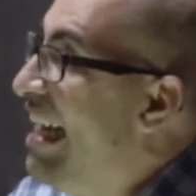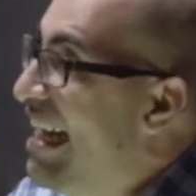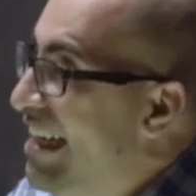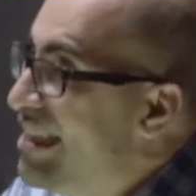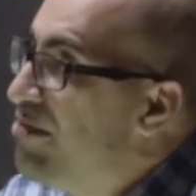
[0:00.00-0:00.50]

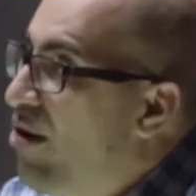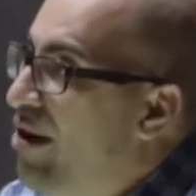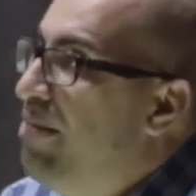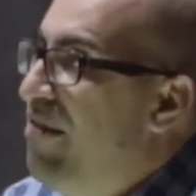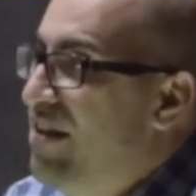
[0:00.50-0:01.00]
any
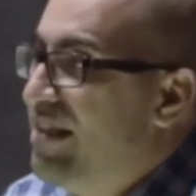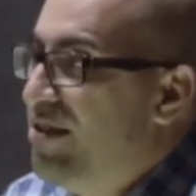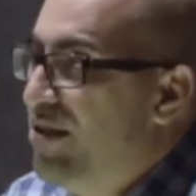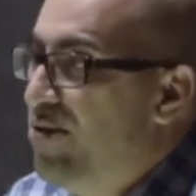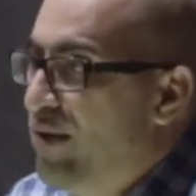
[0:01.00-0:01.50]
smart
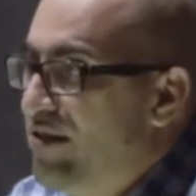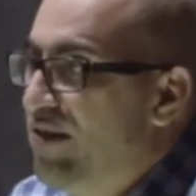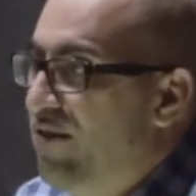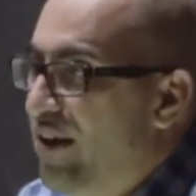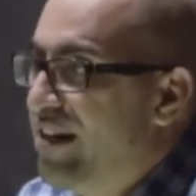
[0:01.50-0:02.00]
professor who wants to
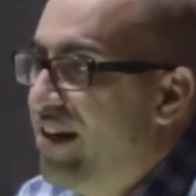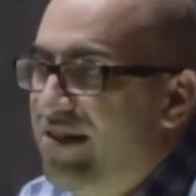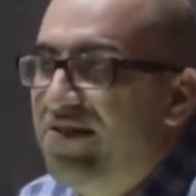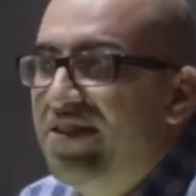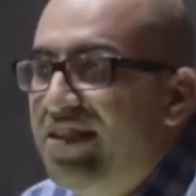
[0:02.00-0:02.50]
avoid
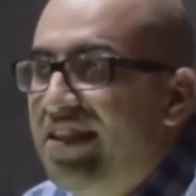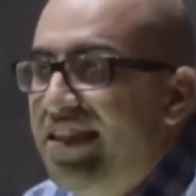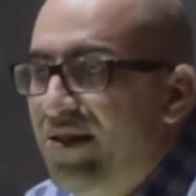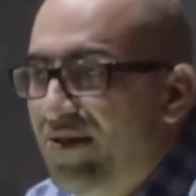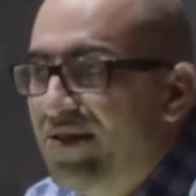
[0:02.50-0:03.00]

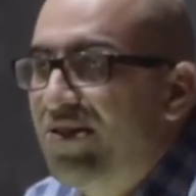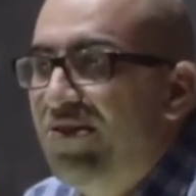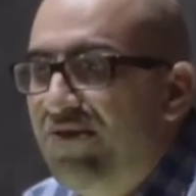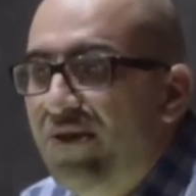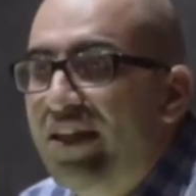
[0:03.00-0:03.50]
controversy knows to
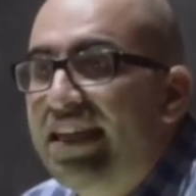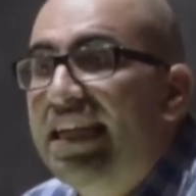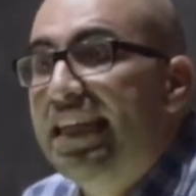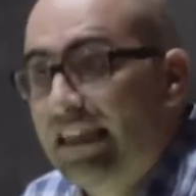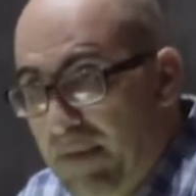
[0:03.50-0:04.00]
avoid
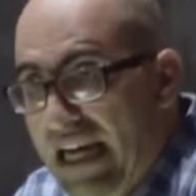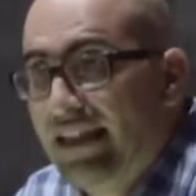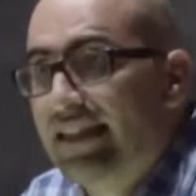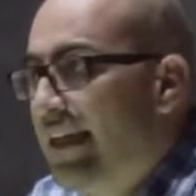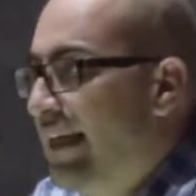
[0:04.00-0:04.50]
is
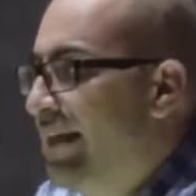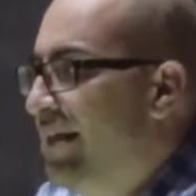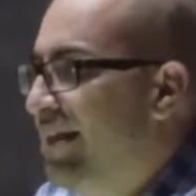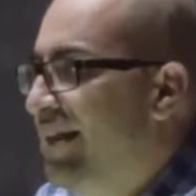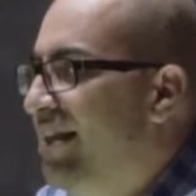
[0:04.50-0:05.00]
Palestine.
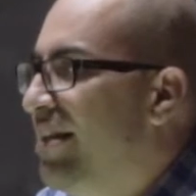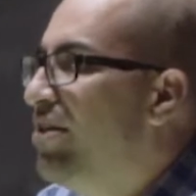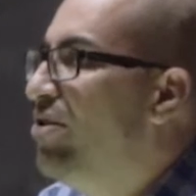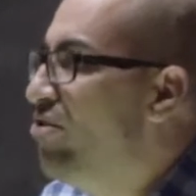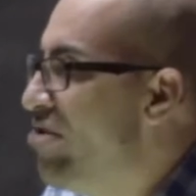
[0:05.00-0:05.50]

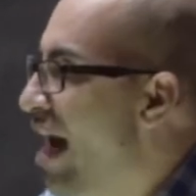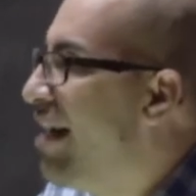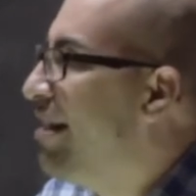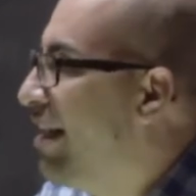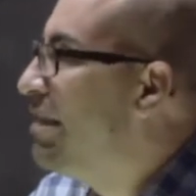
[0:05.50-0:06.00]
You do
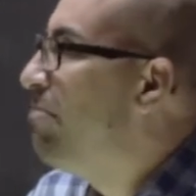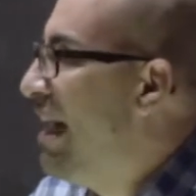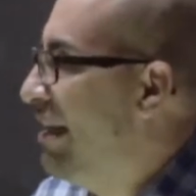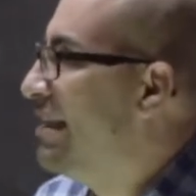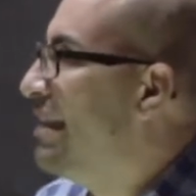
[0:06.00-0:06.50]
not touch
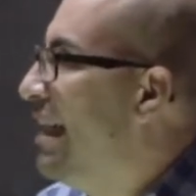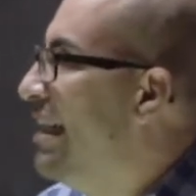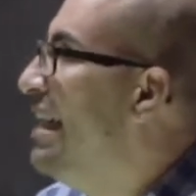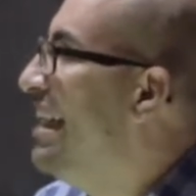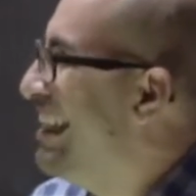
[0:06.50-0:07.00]
Palestine.
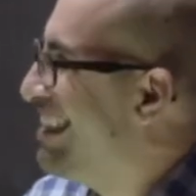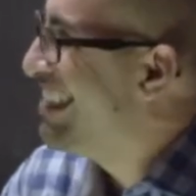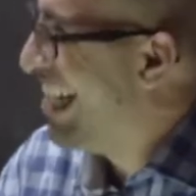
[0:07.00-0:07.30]
It's